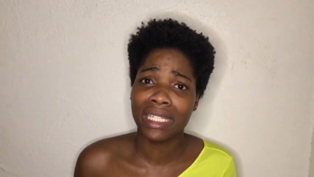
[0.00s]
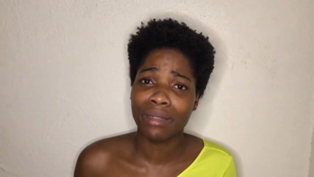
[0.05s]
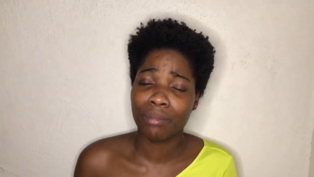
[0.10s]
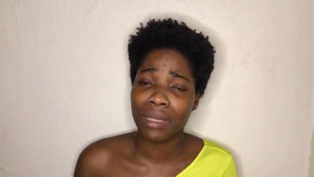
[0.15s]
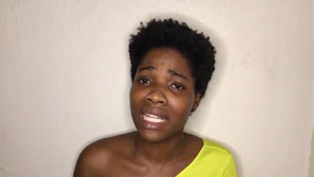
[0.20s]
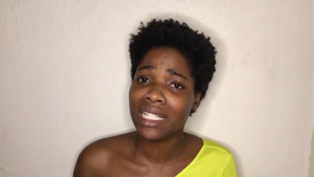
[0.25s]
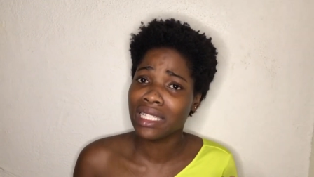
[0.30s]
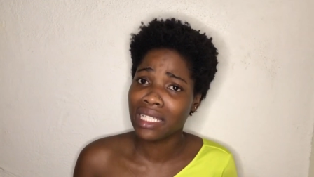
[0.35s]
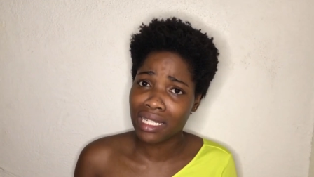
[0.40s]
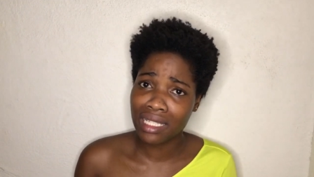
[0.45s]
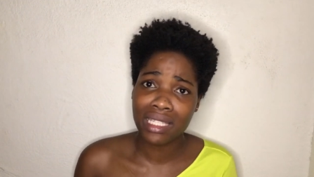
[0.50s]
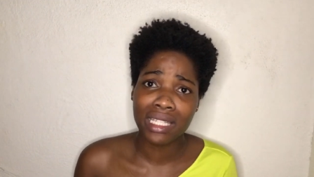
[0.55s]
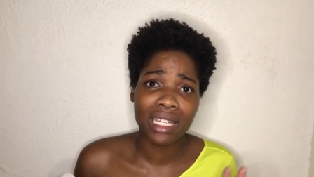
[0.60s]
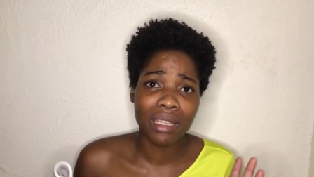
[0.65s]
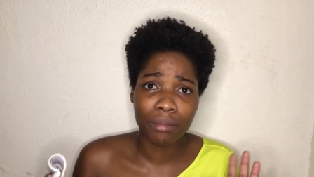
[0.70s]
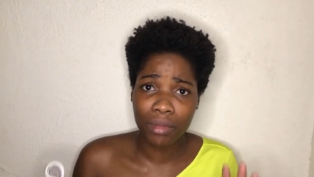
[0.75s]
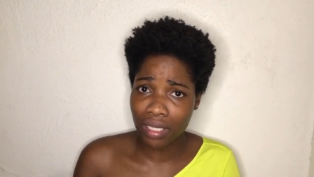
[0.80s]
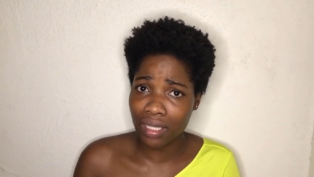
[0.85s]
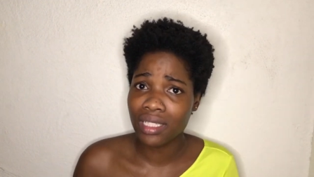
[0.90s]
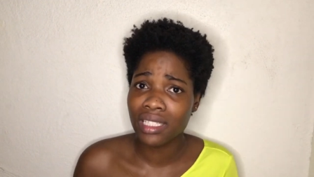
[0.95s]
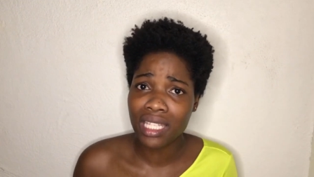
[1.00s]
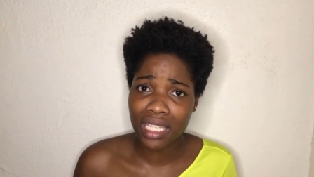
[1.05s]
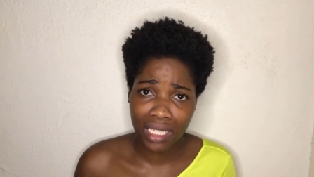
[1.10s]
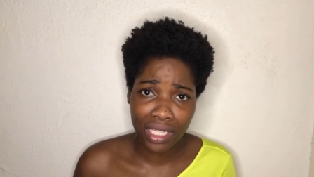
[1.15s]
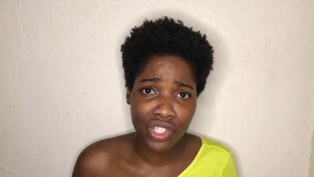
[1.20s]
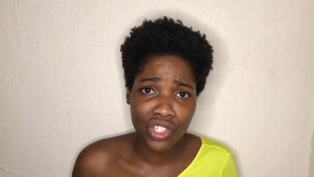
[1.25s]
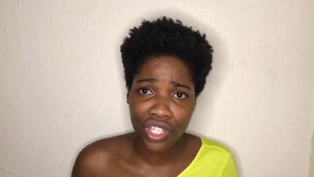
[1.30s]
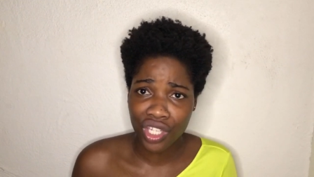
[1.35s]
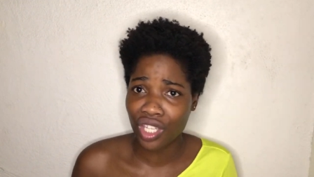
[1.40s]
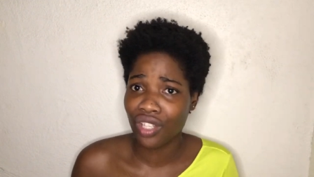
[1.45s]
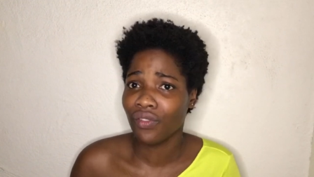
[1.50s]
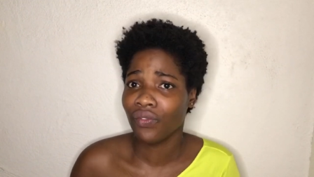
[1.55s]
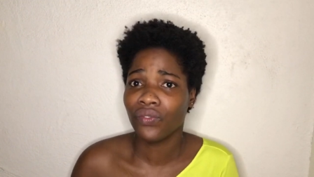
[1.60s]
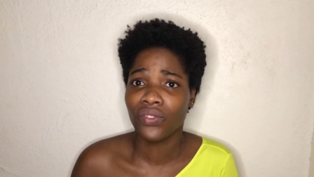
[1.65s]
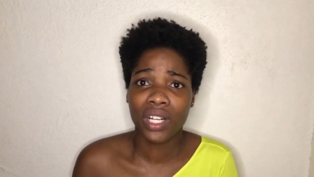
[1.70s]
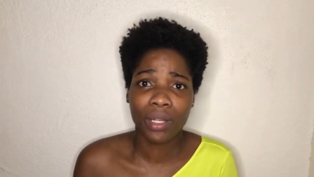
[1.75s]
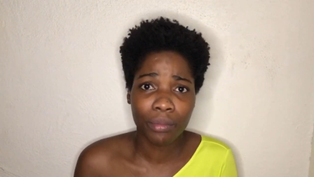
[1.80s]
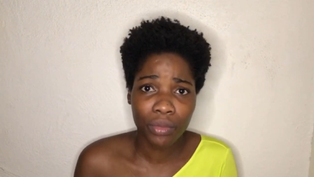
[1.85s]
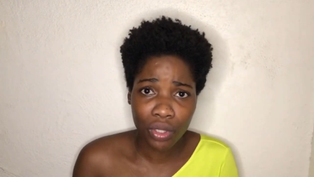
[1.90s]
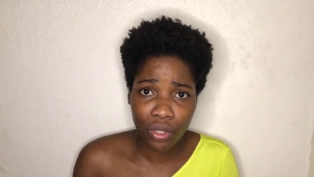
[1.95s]
I tell you, so them are going to take the chicken
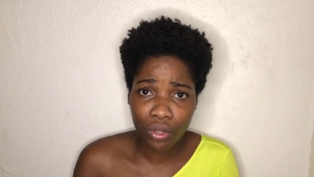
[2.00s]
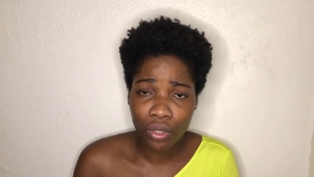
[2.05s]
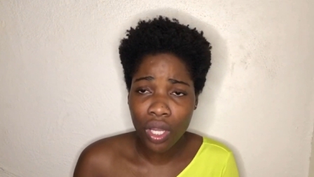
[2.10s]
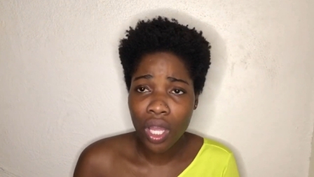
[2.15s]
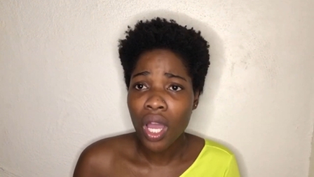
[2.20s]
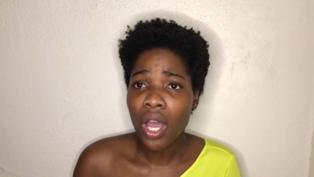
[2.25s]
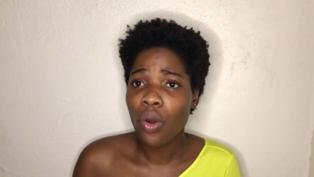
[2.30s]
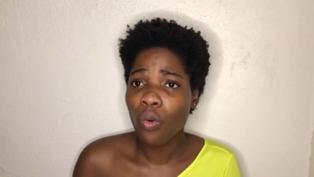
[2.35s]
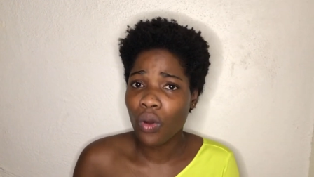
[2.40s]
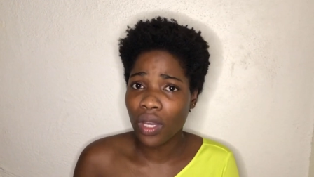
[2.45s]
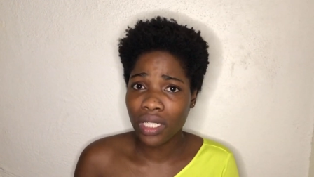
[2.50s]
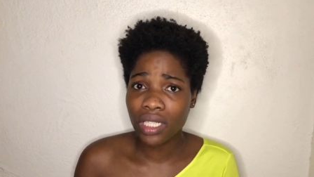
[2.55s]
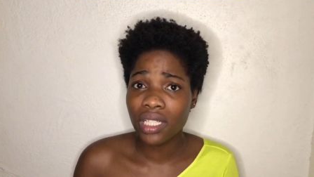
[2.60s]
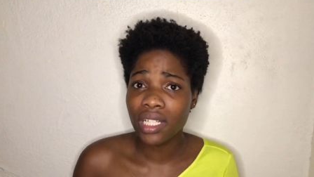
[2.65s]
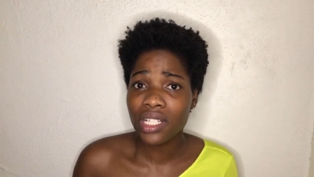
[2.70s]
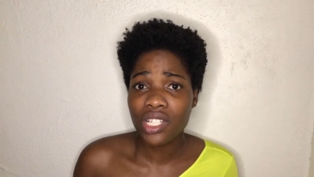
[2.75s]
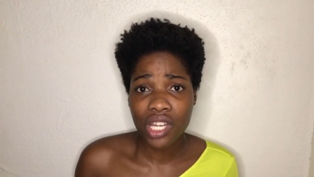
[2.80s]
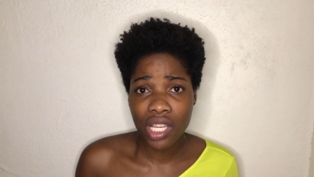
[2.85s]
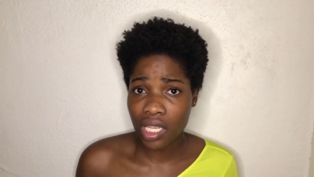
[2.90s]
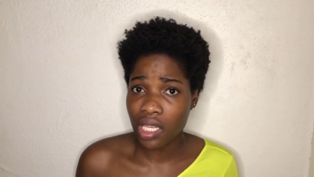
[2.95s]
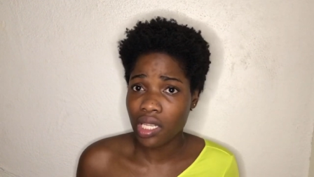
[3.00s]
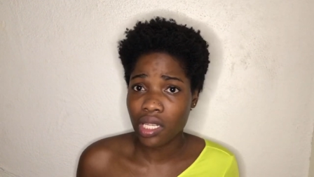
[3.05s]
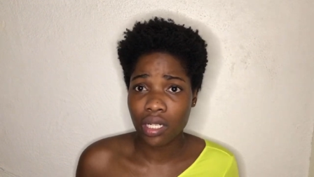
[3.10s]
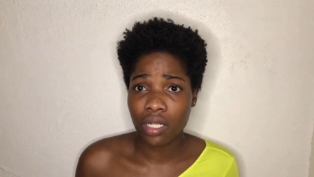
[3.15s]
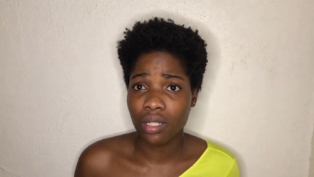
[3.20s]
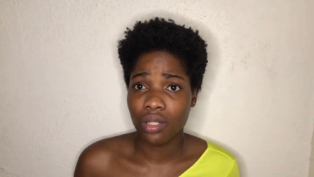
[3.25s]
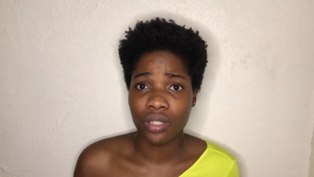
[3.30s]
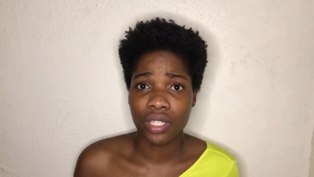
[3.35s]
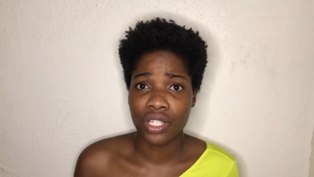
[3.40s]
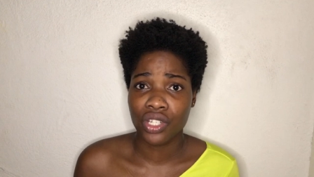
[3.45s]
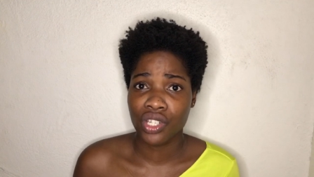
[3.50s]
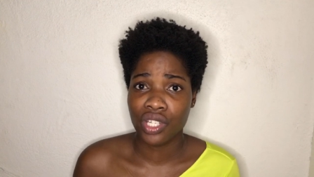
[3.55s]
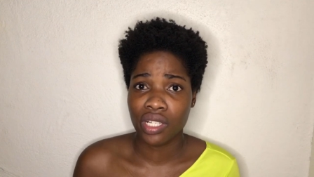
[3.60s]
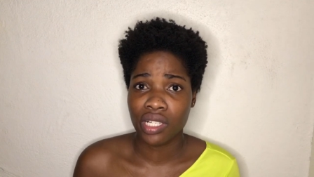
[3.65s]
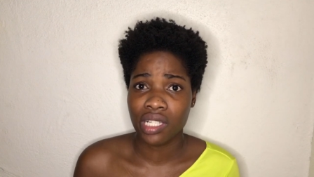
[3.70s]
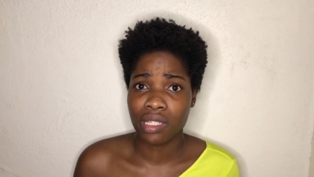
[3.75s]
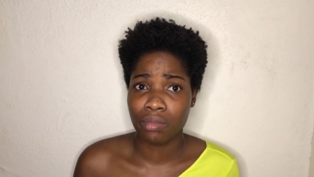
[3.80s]
from you when they're checking your luggages.